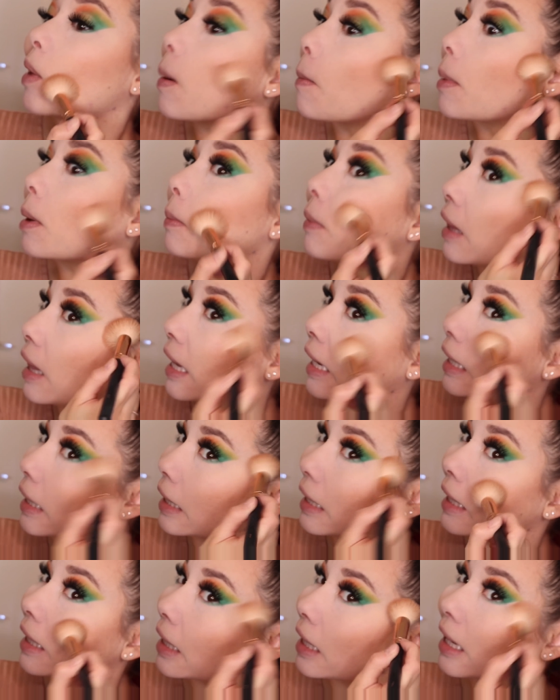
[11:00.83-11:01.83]
and I'm gonna be like,
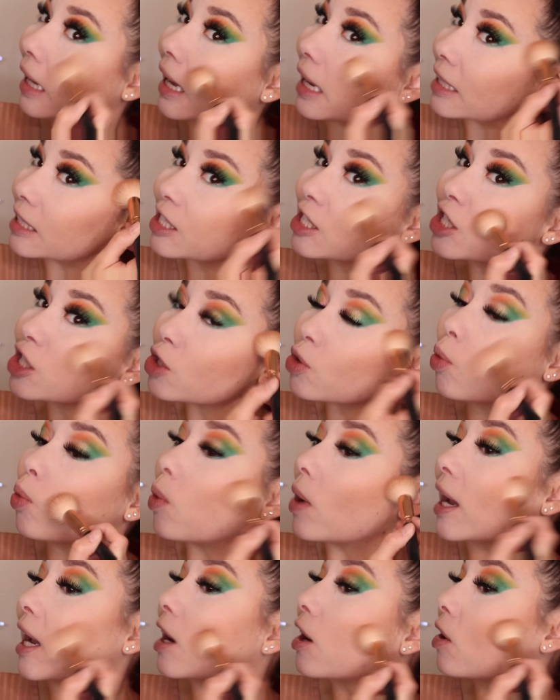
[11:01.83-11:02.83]
I
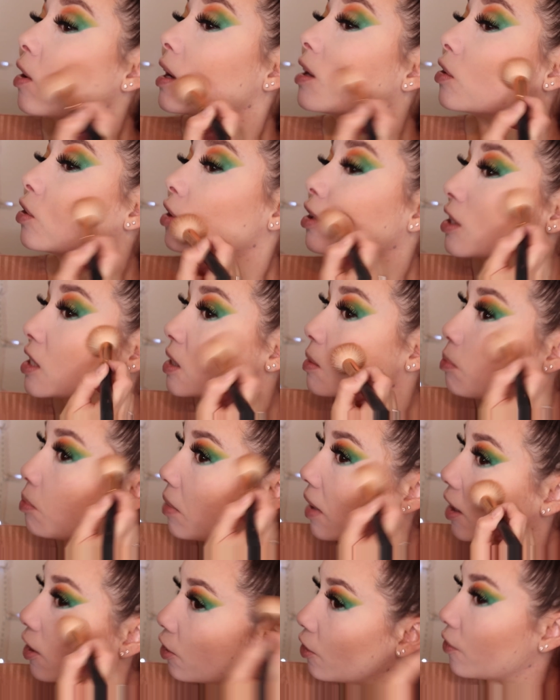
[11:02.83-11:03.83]
swear it looks
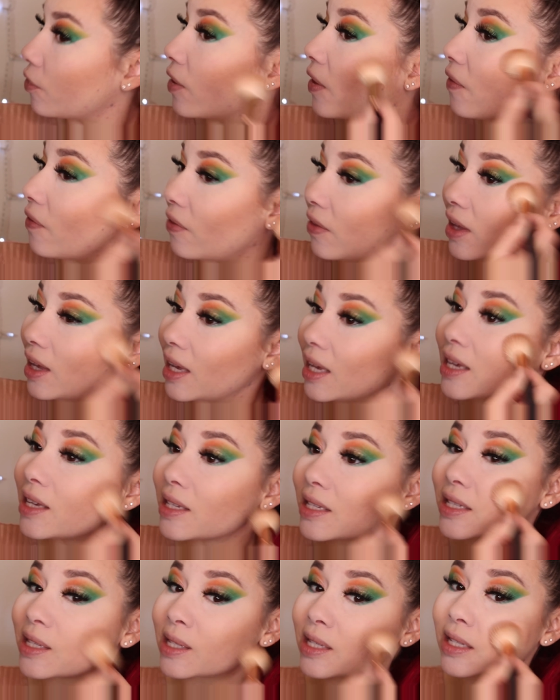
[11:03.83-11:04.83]
better than
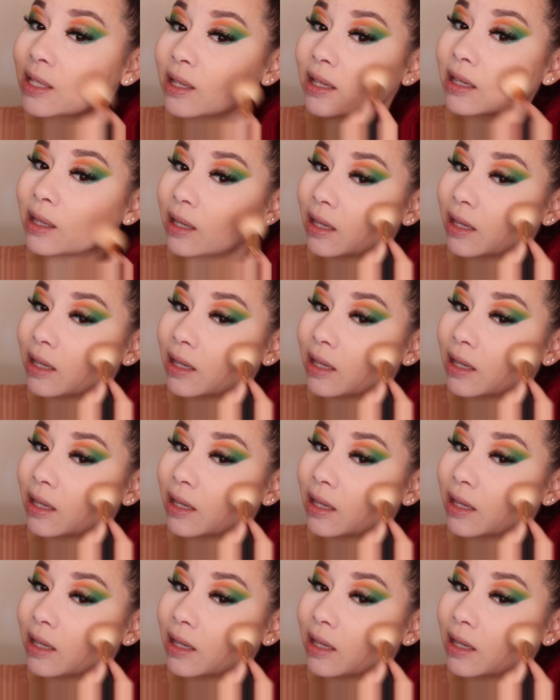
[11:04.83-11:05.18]
this